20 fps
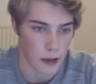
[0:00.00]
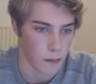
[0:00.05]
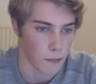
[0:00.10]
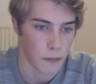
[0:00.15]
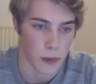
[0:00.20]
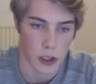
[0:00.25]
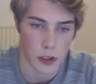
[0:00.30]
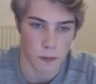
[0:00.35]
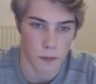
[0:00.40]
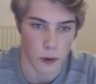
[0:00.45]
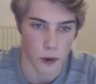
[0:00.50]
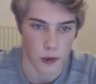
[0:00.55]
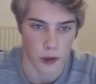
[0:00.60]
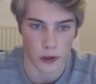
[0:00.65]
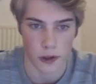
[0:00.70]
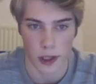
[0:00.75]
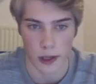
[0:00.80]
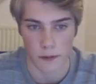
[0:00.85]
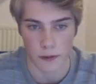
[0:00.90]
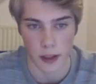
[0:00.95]
bishop will
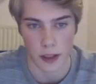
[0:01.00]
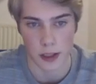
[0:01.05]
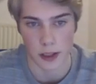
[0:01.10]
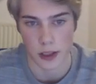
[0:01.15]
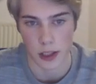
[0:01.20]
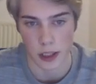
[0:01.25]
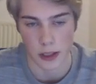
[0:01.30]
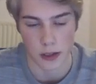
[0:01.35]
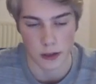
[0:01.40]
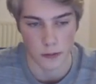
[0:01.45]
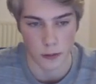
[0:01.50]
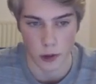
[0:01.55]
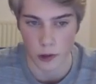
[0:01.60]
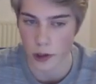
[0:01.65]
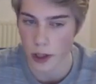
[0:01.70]
not have any checks anymore.